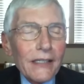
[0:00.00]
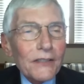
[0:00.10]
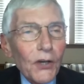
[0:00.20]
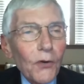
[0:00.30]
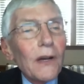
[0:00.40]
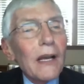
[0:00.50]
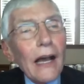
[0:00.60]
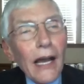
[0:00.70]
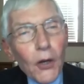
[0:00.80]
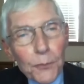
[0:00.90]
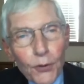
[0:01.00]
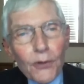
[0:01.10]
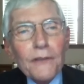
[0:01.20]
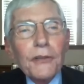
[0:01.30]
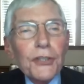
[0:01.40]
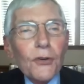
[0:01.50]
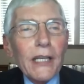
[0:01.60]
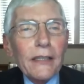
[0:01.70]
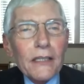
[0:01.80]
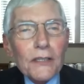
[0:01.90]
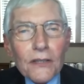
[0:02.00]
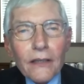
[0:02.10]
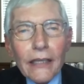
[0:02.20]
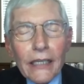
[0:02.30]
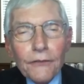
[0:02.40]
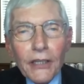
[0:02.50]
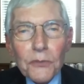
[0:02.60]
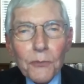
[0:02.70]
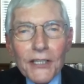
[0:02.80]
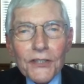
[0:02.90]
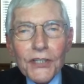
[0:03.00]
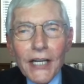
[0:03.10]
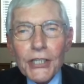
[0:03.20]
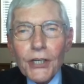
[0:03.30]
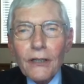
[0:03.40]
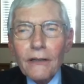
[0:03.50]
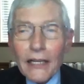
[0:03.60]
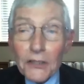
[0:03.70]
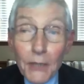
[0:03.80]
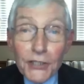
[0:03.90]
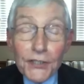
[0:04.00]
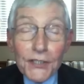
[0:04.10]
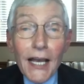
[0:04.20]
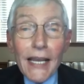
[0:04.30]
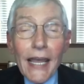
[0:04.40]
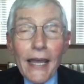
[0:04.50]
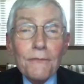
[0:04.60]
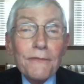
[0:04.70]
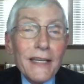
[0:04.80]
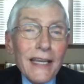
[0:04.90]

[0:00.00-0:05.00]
So I hope you have enjoyed this evening's presentation as much as I have.